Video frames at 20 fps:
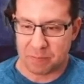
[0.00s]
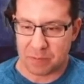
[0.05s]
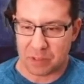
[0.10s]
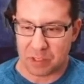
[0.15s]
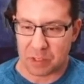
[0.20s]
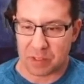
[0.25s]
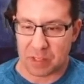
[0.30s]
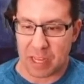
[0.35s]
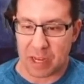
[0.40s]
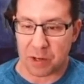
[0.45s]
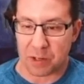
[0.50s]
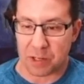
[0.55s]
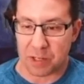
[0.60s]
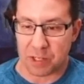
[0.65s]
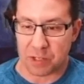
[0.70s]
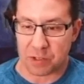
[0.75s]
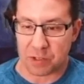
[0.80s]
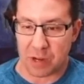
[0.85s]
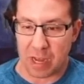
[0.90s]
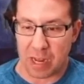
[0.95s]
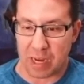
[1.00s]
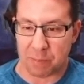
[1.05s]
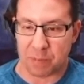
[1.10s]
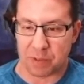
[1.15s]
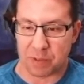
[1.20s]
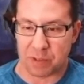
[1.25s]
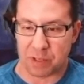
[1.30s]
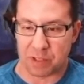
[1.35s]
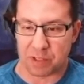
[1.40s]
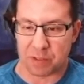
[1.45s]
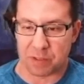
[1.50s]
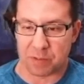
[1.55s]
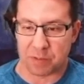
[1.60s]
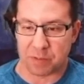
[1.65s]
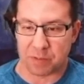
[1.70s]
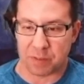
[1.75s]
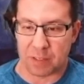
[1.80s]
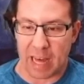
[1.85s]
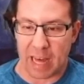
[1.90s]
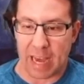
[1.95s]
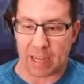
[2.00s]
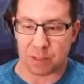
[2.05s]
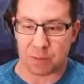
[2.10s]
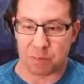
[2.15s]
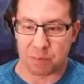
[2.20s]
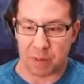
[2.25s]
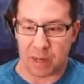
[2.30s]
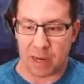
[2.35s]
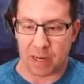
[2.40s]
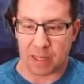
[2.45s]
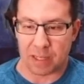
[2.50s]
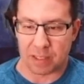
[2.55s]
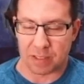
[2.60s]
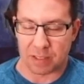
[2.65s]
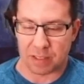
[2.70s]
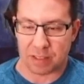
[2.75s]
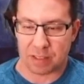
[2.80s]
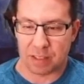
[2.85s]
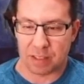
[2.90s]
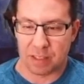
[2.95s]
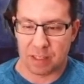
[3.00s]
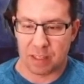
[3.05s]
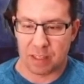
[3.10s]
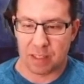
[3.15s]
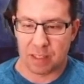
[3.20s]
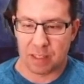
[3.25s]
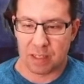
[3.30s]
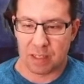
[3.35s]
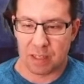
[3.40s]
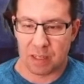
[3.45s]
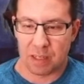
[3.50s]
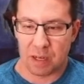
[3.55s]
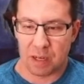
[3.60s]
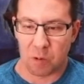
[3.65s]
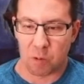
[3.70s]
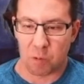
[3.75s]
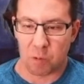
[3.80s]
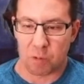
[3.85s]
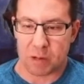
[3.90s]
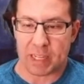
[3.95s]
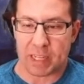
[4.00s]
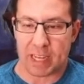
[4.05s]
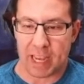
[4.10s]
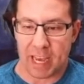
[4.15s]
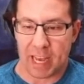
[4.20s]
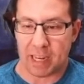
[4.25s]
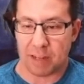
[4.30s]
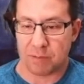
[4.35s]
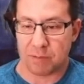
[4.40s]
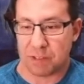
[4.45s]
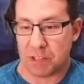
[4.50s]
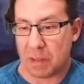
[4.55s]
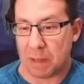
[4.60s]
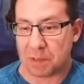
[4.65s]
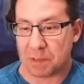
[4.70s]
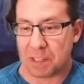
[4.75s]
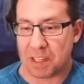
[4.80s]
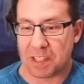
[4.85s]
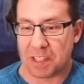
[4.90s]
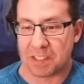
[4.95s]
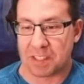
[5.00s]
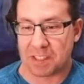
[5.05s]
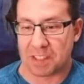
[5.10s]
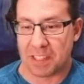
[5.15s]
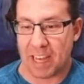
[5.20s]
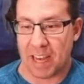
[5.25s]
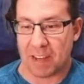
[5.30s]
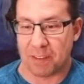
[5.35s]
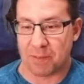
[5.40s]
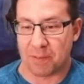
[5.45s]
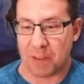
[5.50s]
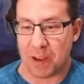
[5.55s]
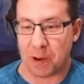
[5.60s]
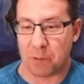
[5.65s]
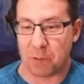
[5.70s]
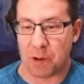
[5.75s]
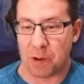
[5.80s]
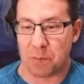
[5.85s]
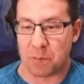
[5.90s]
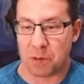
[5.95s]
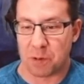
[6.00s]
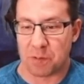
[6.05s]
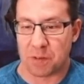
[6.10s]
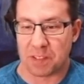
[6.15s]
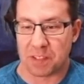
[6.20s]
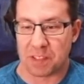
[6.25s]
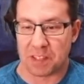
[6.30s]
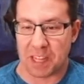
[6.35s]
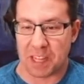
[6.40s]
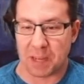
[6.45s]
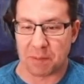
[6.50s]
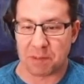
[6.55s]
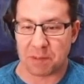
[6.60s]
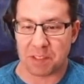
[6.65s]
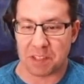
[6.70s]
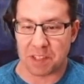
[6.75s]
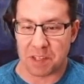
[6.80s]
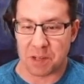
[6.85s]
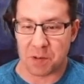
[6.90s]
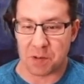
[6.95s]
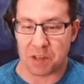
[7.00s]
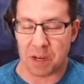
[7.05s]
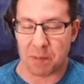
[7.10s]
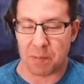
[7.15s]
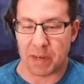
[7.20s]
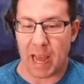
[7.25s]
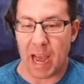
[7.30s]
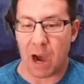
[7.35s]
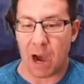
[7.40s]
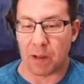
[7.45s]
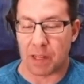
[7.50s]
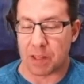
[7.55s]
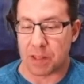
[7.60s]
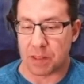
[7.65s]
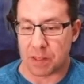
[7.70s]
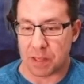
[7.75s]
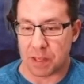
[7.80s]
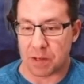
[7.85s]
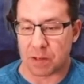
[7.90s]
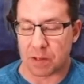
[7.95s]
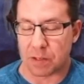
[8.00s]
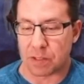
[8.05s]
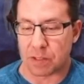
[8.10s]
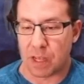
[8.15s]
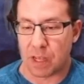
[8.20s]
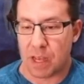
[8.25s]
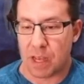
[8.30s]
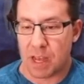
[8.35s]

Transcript: So they are going to try to position Flash buzz a week ahead of James Gunn's farewell movie to the M C U coming out in theaters